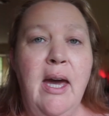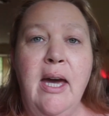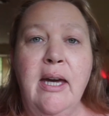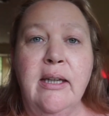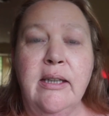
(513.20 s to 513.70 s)

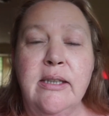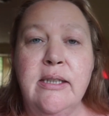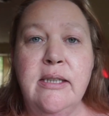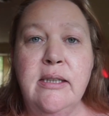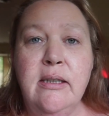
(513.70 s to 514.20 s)
And
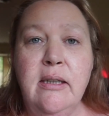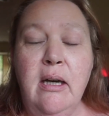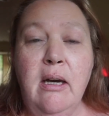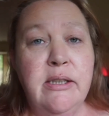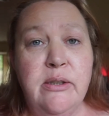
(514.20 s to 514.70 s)

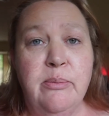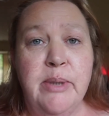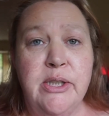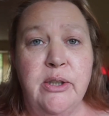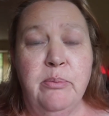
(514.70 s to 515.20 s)
I don't know
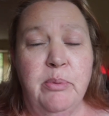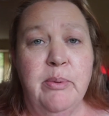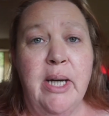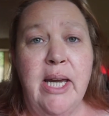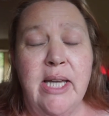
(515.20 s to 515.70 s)
about you, but
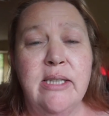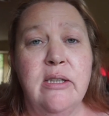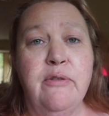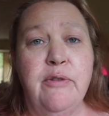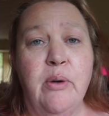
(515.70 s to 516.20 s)
when I answer
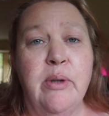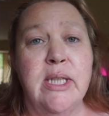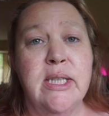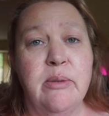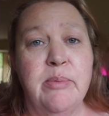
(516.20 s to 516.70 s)
the phone
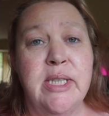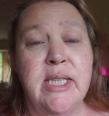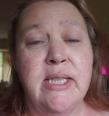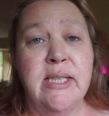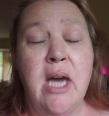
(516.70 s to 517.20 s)
and someone
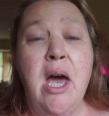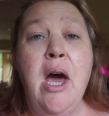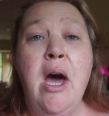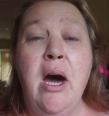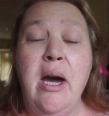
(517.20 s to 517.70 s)
says,
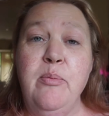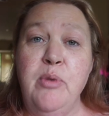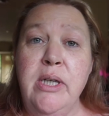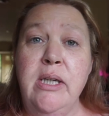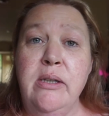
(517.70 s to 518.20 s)
I'm
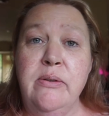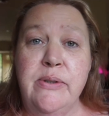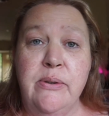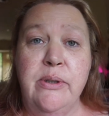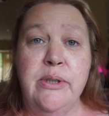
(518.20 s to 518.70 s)
ringing you
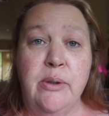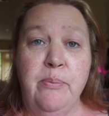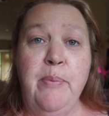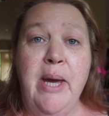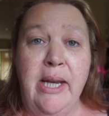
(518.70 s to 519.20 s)
so you
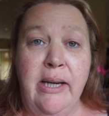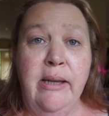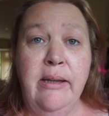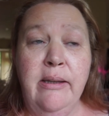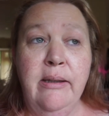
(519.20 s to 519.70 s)
don't panic,
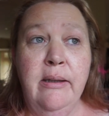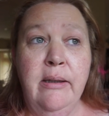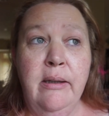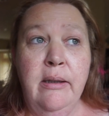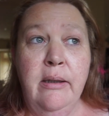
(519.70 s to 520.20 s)

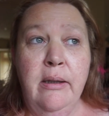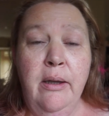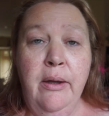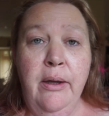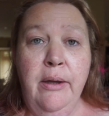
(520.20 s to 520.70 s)

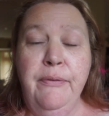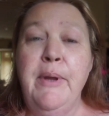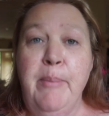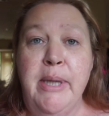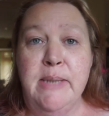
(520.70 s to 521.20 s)

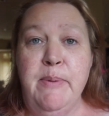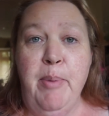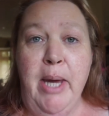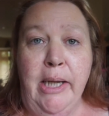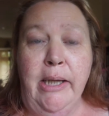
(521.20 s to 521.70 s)
that makes me
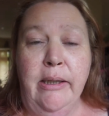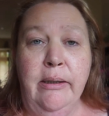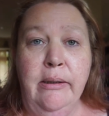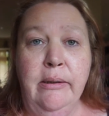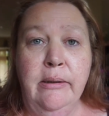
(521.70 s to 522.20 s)
panic.
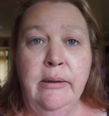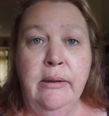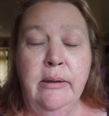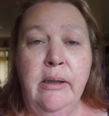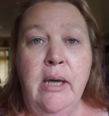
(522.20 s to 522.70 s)

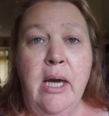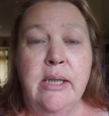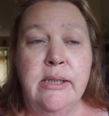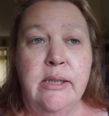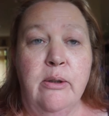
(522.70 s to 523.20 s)

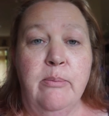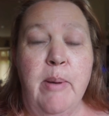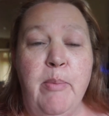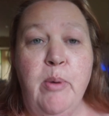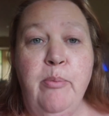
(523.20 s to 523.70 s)
So my
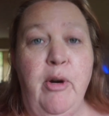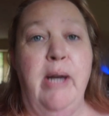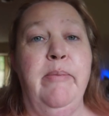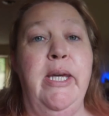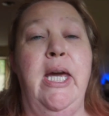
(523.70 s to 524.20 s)
mum
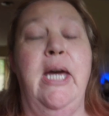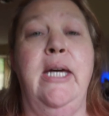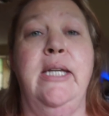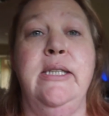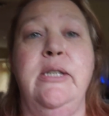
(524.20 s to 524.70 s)
rang me,
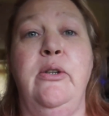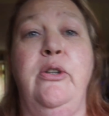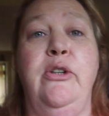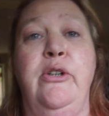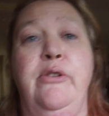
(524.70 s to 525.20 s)
and
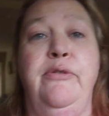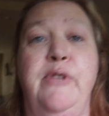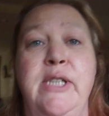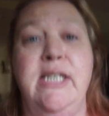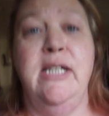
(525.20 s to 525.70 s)
her
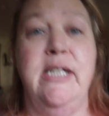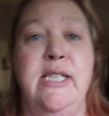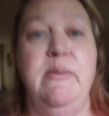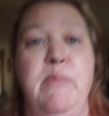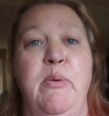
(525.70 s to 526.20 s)
first line
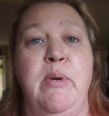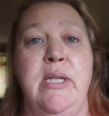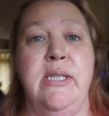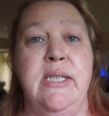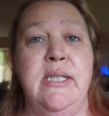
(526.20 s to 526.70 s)
to me was,